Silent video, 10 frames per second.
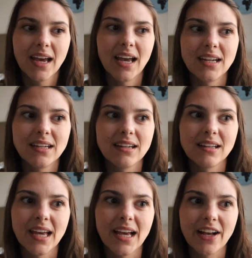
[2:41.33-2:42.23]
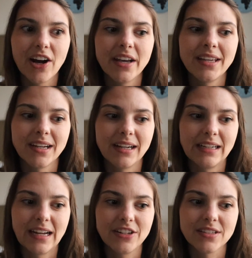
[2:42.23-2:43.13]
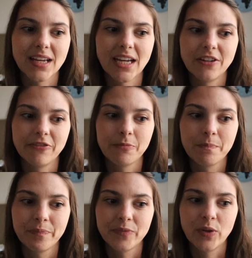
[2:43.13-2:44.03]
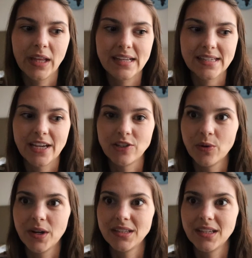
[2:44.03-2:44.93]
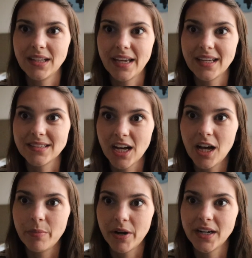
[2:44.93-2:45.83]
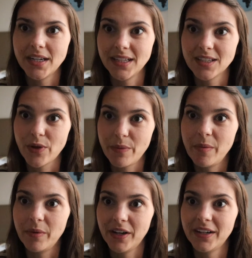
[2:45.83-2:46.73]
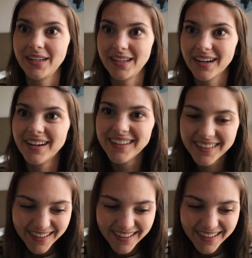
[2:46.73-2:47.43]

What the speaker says: And like I got here and I just kind of realized I ignored the like it's hot part, and that's why people aren't here.